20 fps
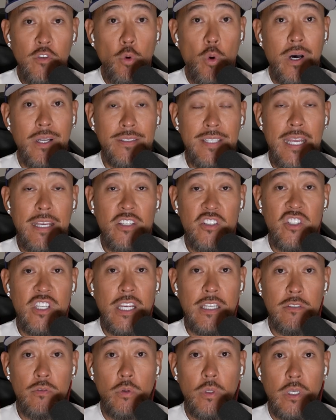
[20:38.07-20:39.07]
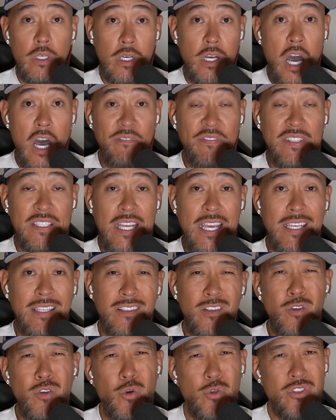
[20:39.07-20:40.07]
you want to take a chick to a coffee
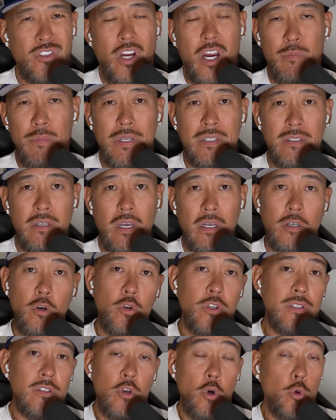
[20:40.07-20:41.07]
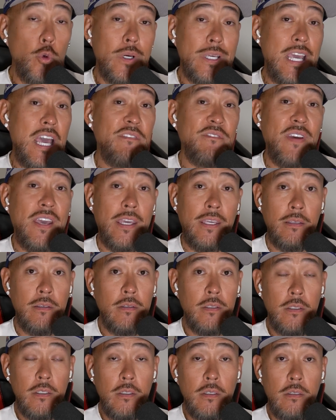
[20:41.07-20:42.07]
date, don't go to Starbucks, dog. Go to a cafe.
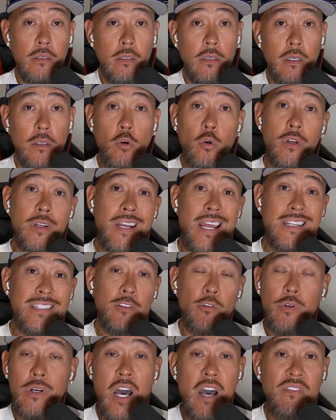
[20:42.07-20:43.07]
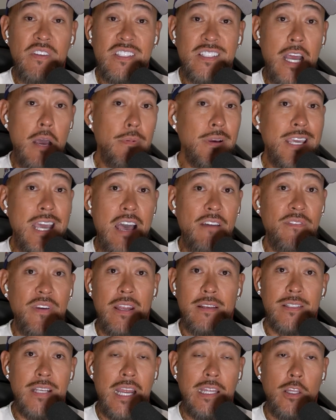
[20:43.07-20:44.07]
Go to a nice little coffee shop, a cafe
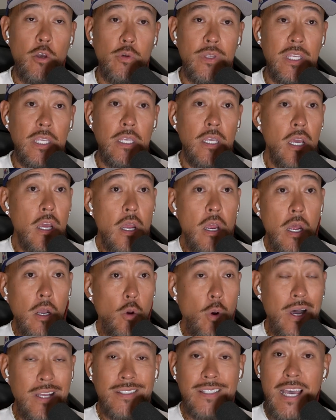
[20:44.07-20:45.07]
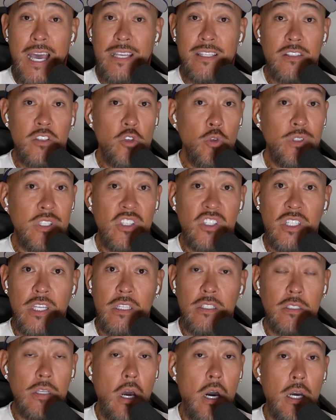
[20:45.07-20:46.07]
that's kind of low key. Go outside, shoot the
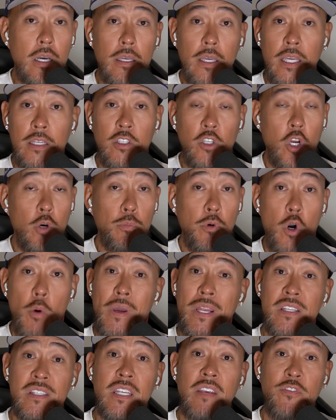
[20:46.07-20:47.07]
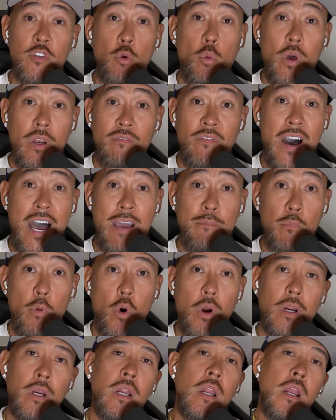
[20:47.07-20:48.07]
shit, talk, and you know, boom, and see if you want to vibe
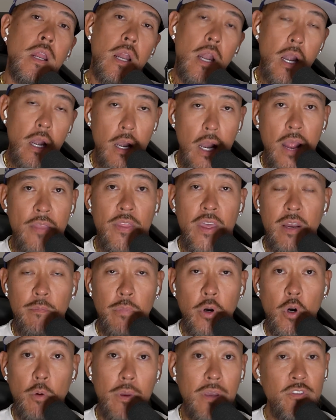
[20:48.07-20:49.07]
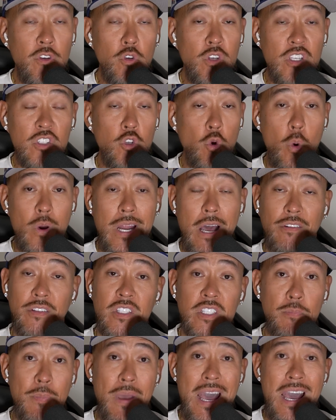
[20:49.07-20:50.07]
more. And then boom. If you just going out
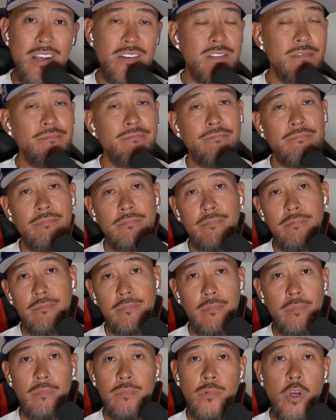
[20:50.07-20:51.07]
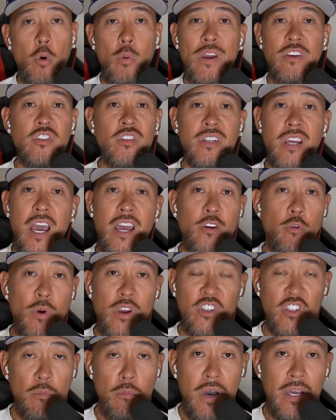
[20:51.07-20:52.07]
to smash, don't waste your time, don't
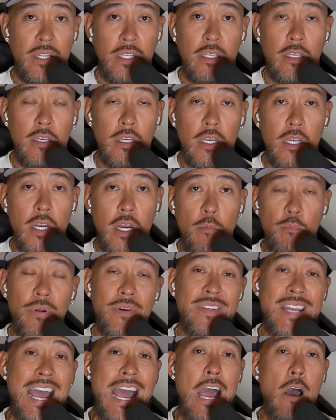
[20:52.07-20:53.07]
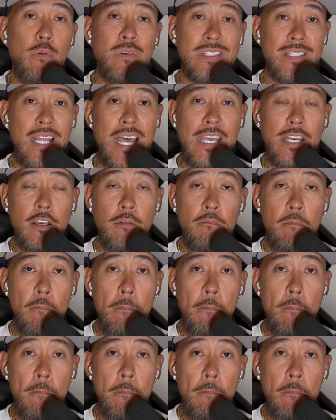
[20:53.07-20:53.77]
waste your money. But now it's like,